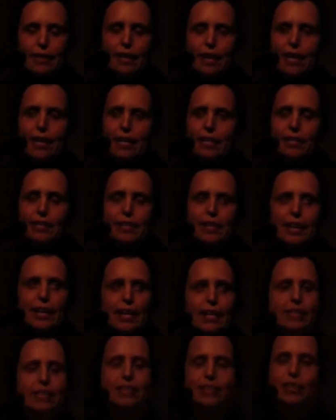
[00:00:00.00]
And
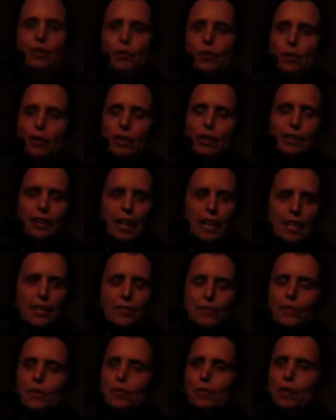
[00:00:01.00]
a lot
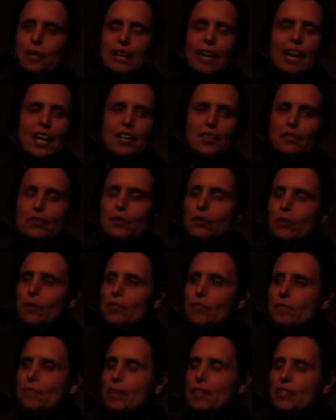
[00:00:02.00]
of you, I don't know
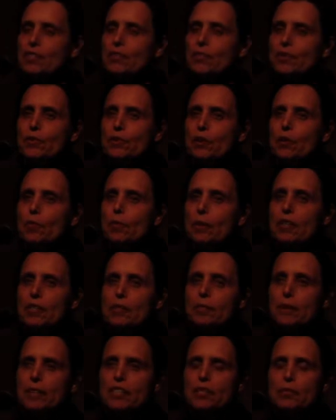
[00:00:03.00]
if much of you know much
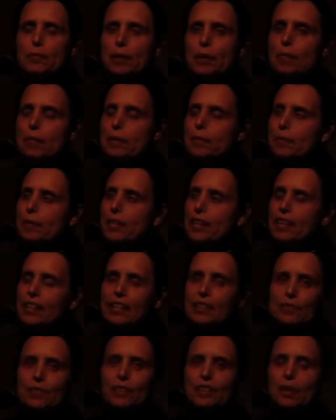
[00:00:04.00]
about me, but I
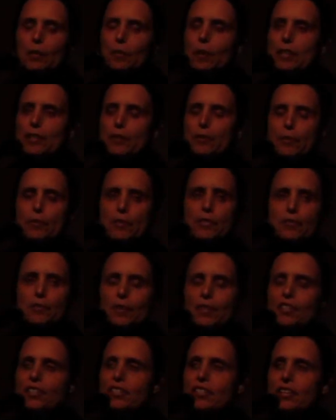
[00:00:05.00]
live on the White Earth
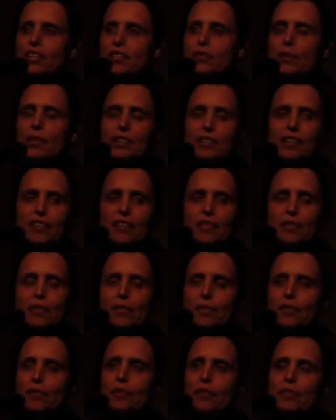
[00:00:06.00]
Reservation. I direct Honor
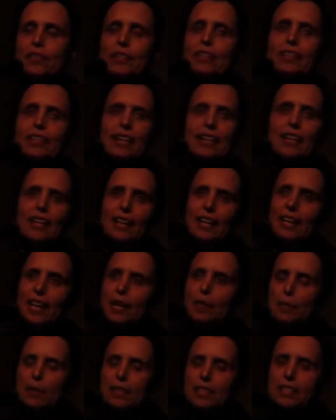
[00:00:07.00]
the Earth, and
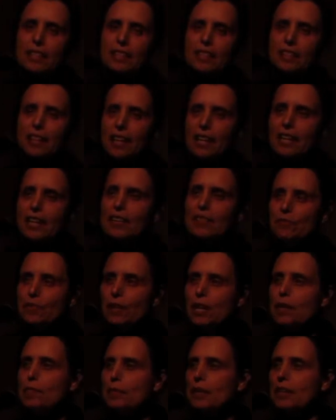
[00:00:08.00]
I worked on a lot of
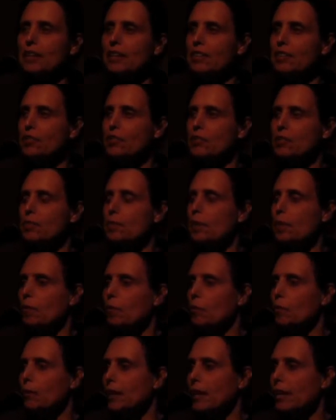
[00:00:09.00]
environmental issues my
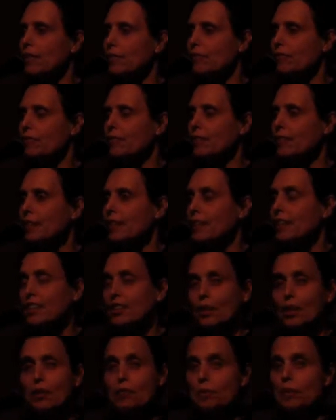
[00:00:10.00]
whole life.
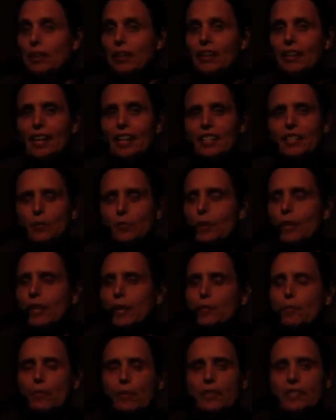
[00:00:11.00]
I'd really like to wake
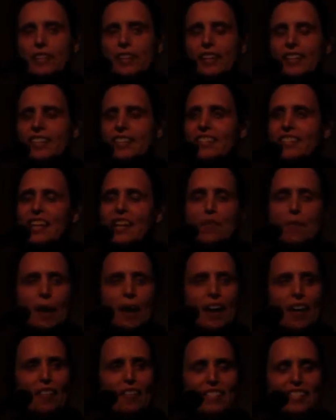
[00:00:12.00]
up one day and say,
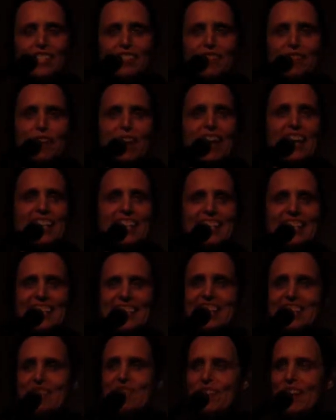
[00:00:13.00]
wow, it's great
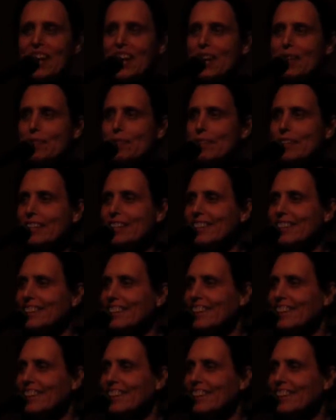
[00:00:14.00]
in the environment.